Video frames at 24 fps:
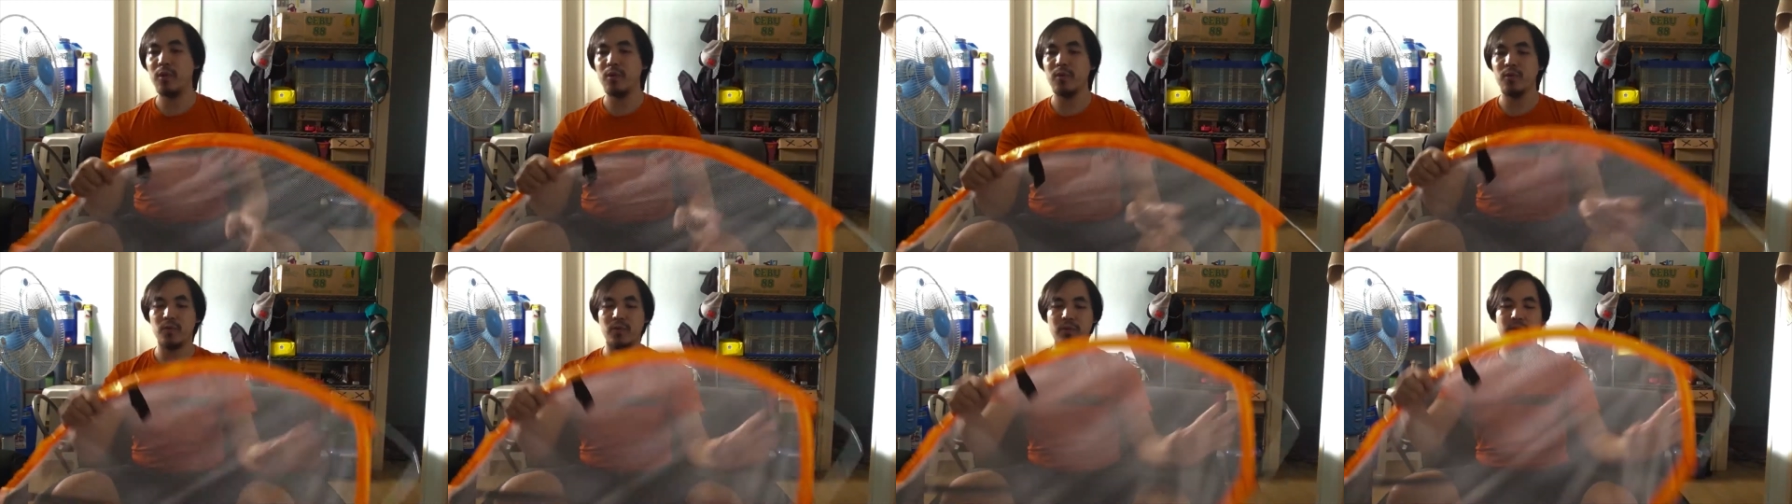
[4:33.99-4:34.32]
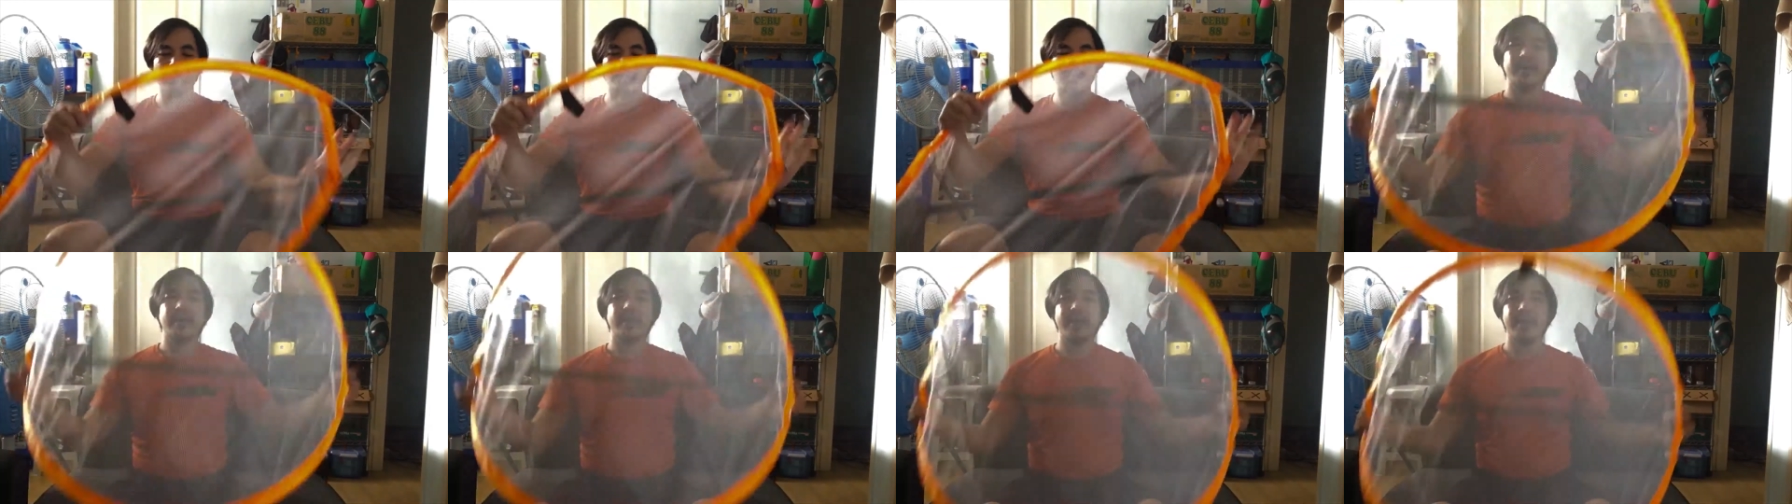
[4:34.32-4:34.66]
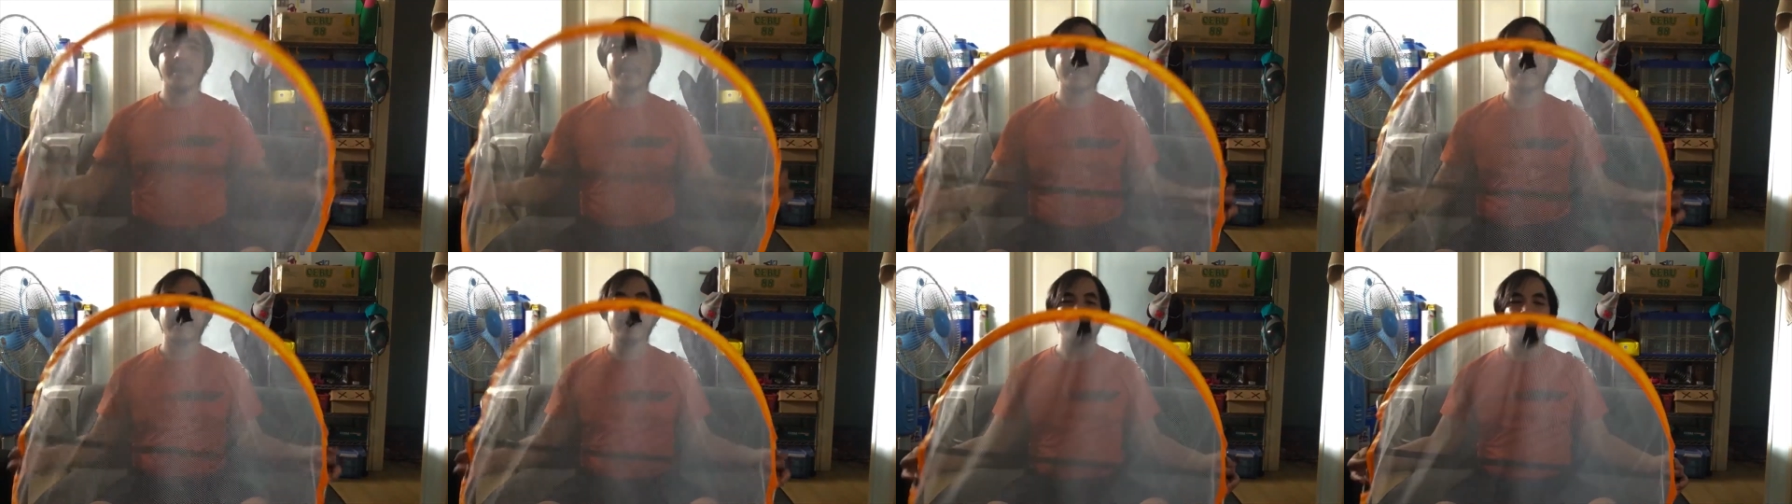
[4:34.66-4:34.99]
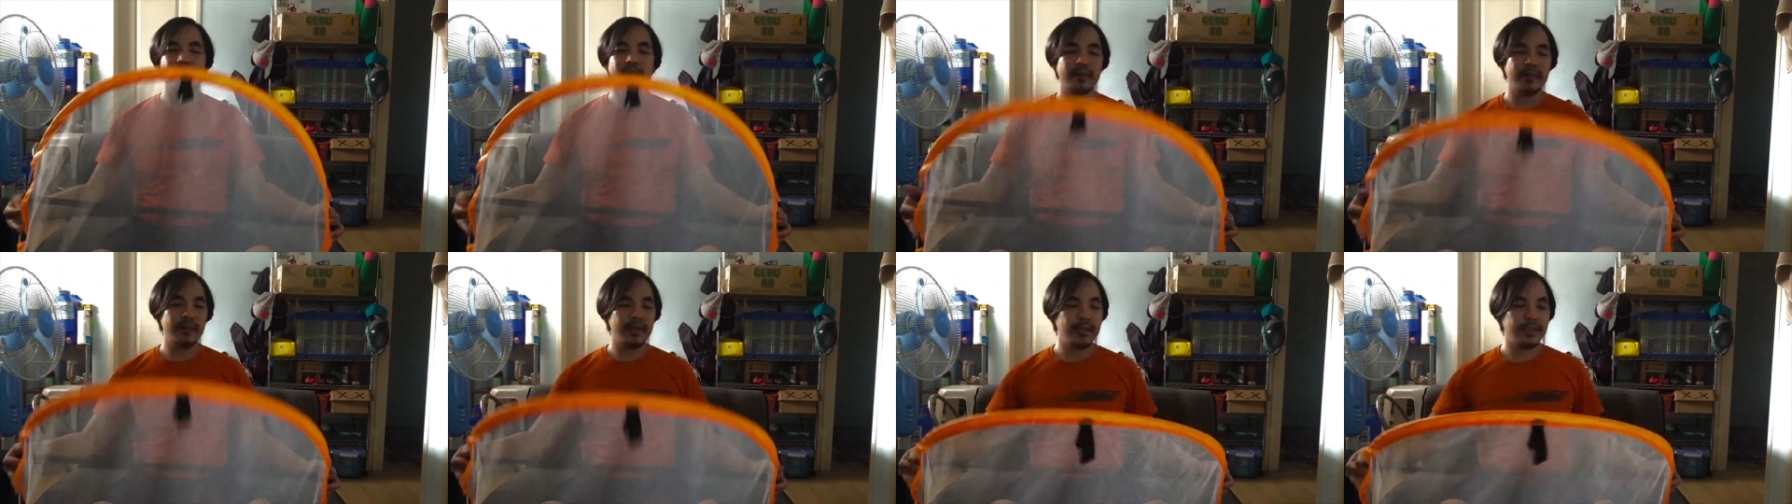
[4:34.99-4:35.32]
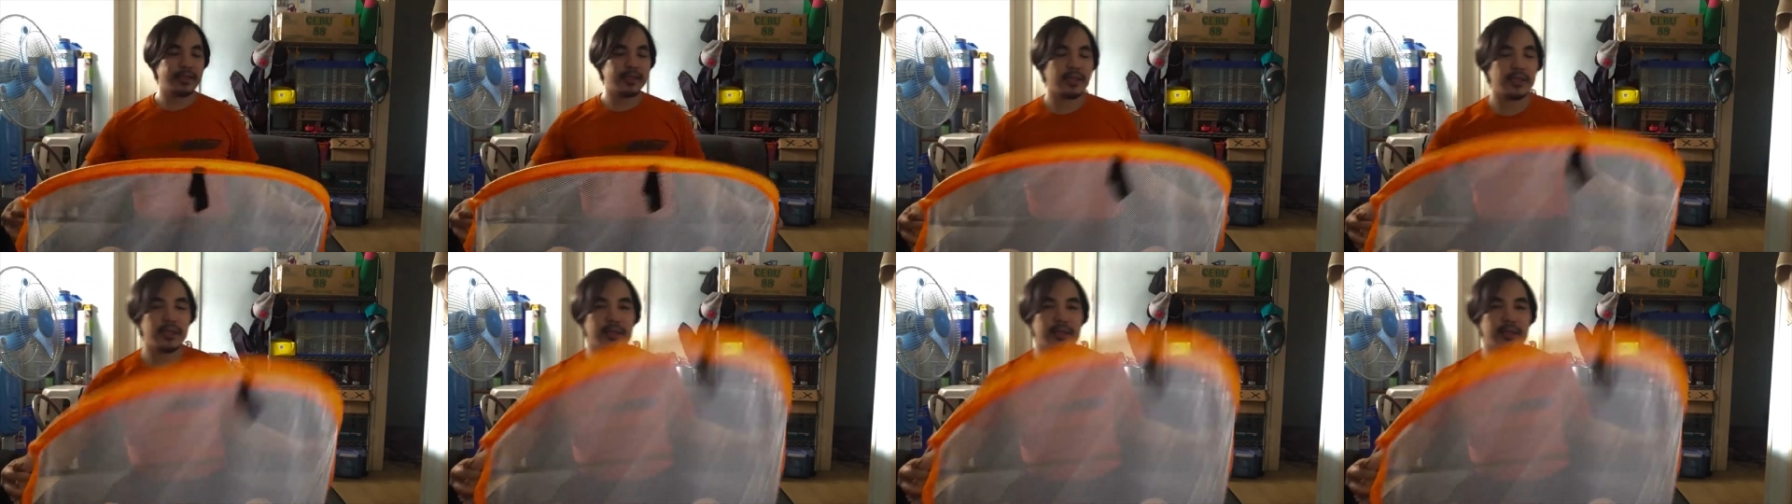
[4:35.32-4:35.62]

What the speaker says: Whoa! And this